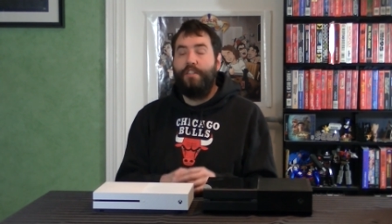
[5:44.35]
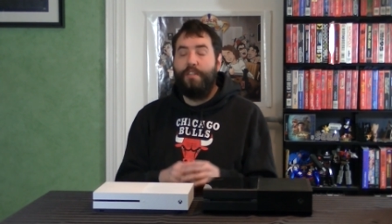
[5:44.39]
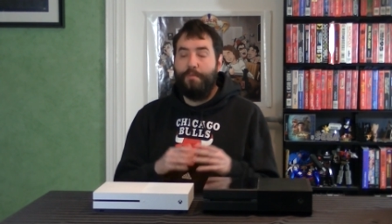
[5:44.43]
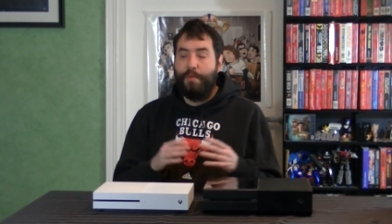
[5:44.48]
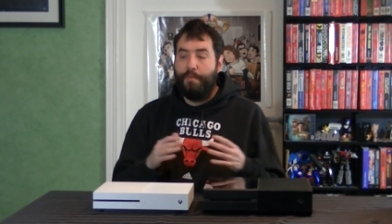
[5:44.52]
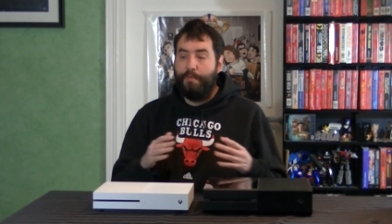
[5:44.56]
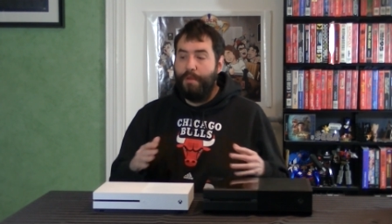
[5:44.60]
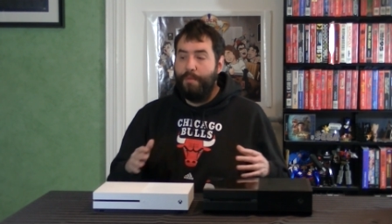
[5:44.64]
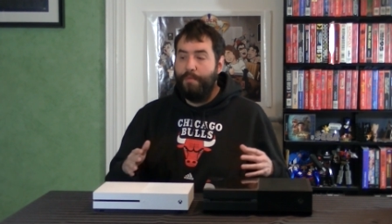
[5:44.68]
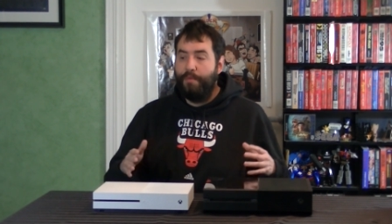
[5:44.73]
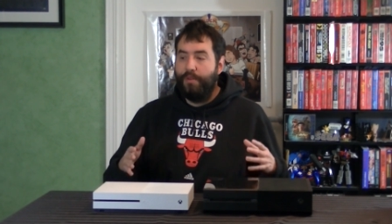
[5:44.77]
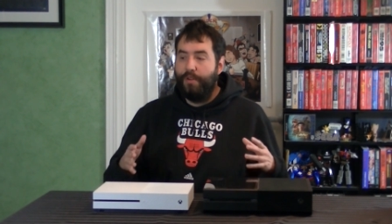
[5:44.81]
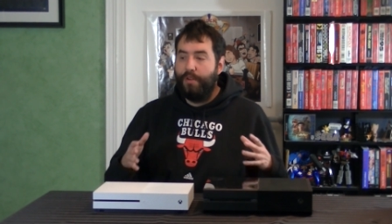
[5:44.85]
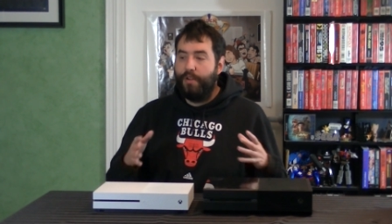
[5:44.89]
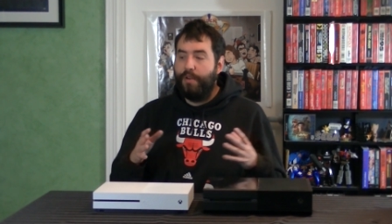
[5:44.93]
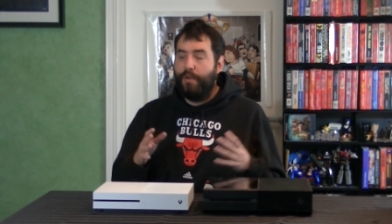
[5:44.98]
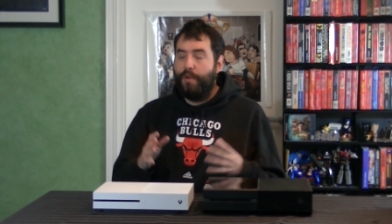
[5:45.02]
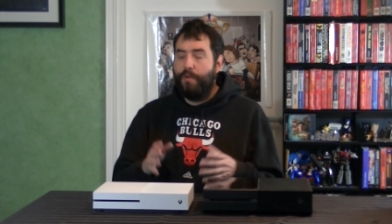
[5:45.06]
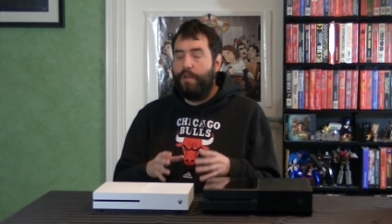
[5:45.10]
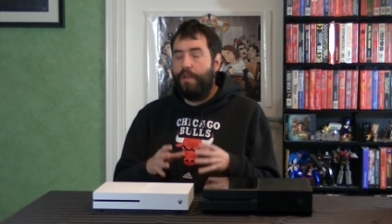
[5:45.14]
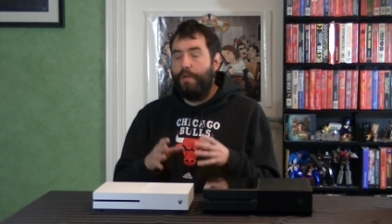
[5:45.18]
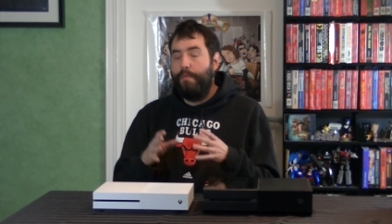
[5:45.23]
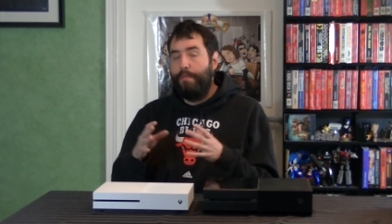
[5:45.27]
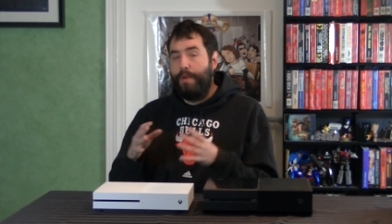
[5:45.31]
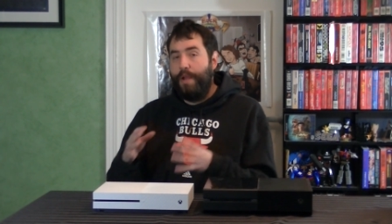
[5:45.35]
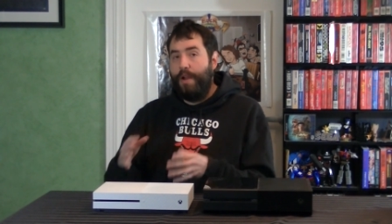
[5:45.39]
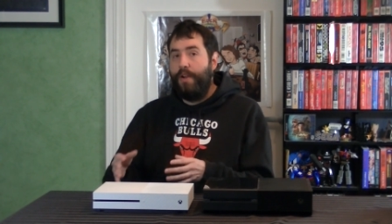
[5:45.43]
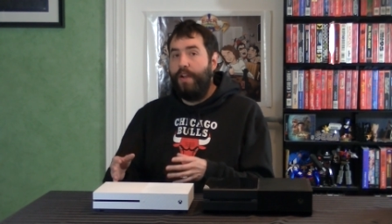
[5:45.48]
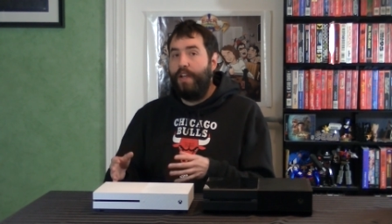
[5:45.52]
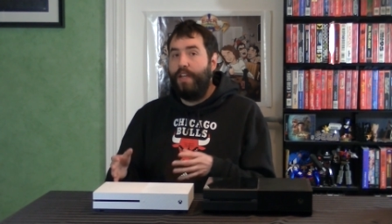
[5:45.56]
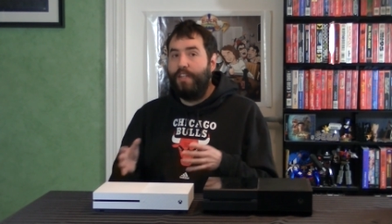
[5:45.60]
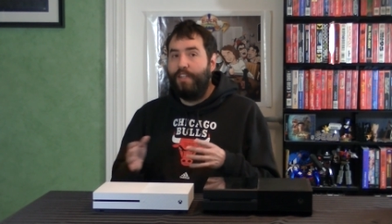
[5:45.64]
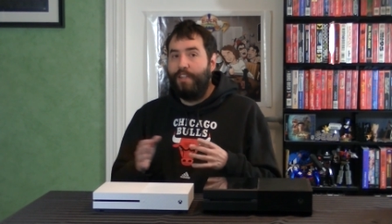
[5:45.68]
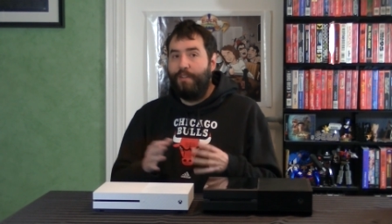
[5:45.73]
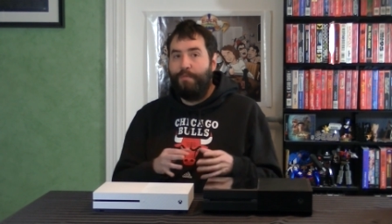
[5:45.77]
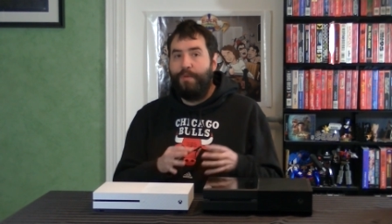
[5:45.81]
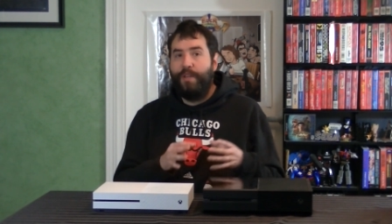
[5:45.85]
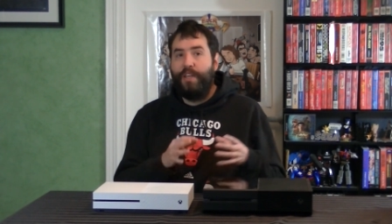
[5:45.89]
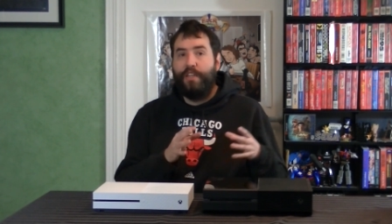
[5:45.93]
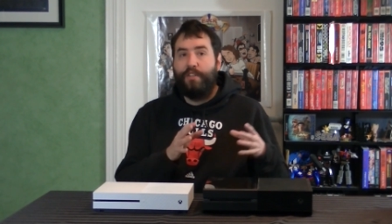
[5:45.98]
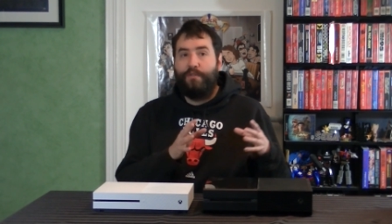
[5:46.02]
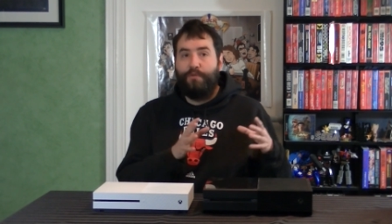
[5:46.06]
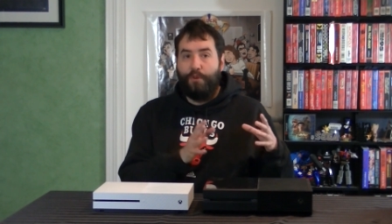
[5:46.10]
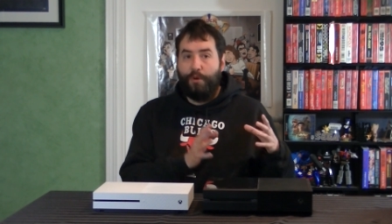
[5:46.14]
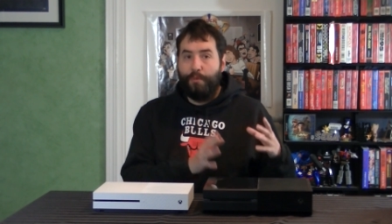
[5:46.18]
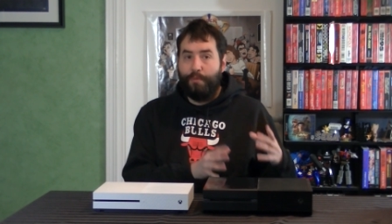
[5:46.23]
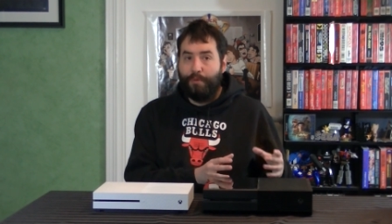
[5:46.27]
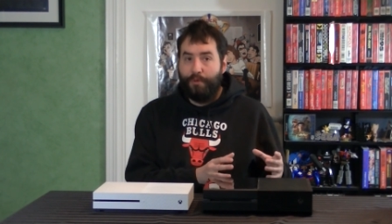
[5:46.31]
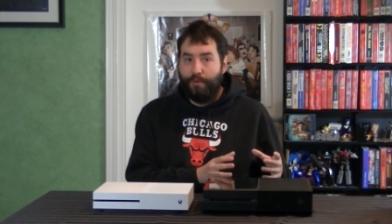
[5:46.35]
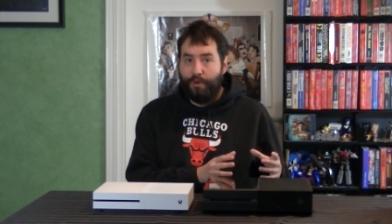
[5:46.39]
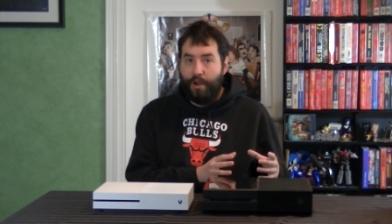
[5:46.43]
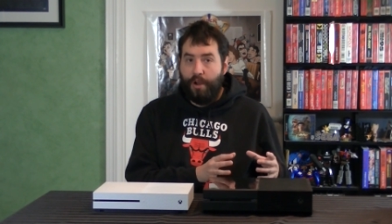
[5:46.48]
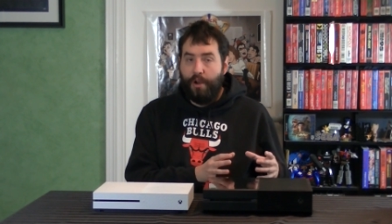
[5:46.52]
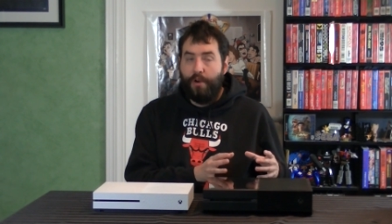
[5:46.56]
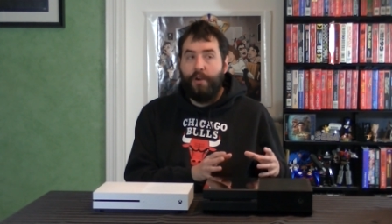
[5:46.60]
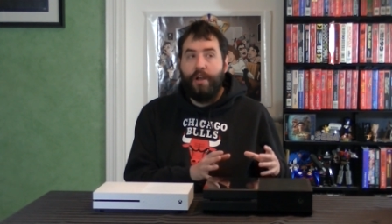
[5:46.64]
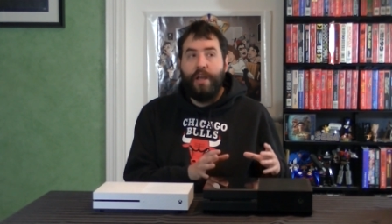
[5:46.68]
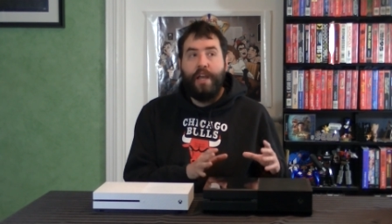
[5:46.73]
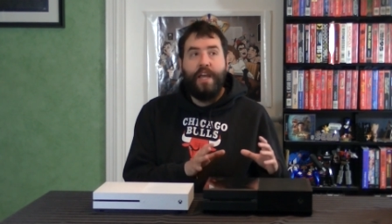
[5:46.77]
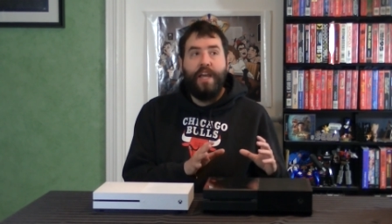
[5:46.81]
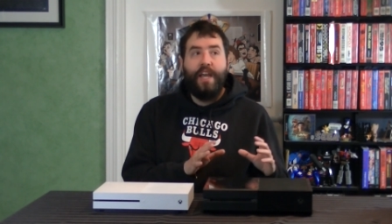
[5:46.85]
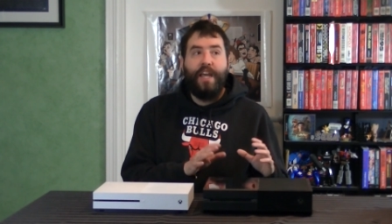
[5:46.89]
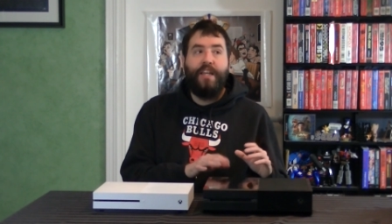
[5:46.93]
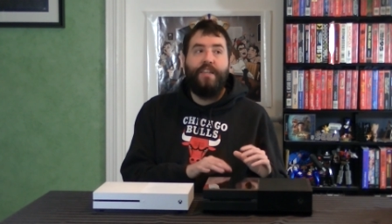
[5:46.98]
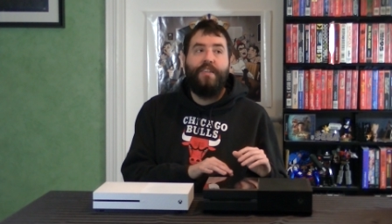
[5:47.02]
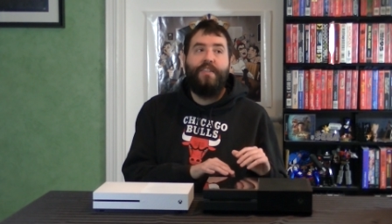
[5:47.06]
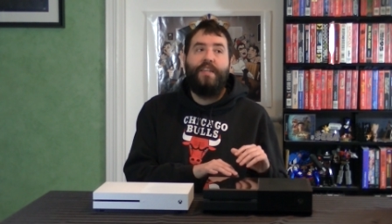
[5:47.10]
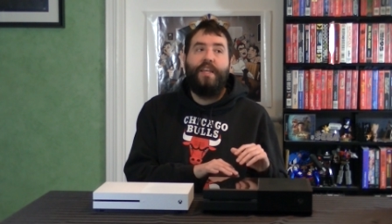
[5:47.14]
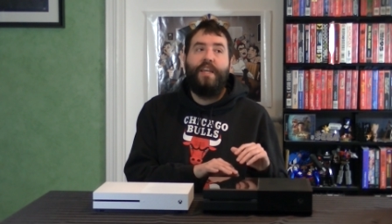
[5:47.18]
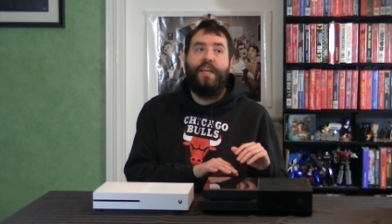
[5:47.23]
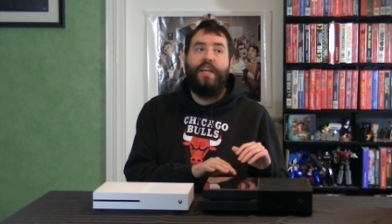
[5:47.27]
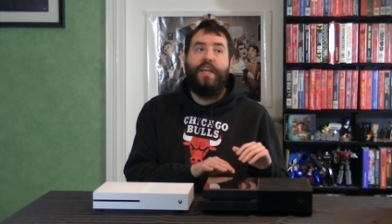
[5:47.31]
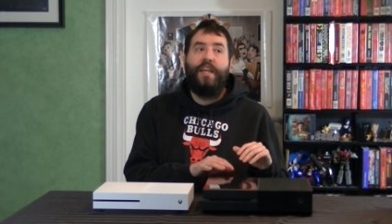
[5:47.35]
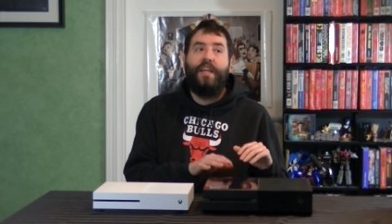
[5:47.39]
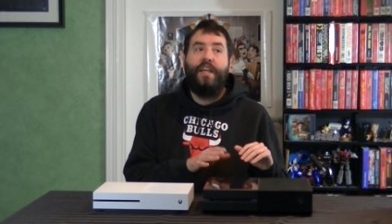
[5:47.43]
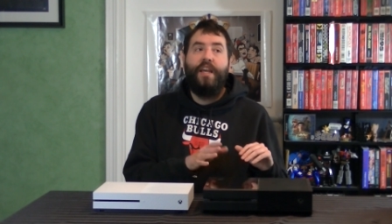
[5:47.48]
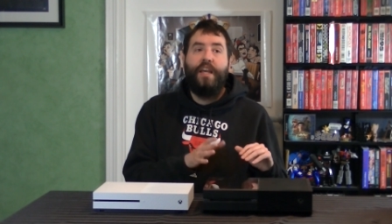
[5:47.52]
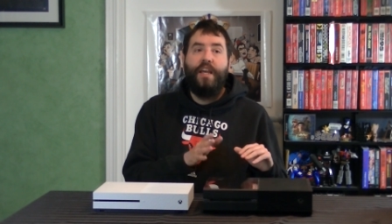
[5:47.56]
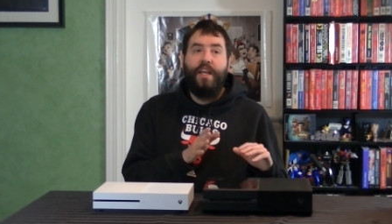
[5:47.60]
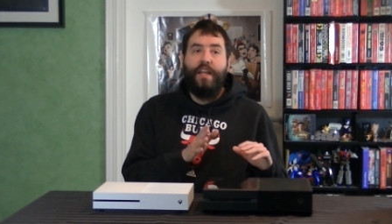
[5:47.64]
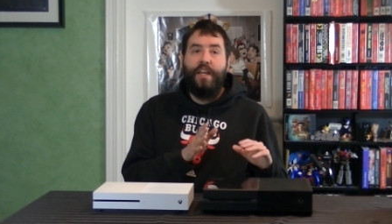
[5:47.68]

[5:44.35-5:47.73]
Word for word: I mean, people are comparing it to the PS4 Pro and saying,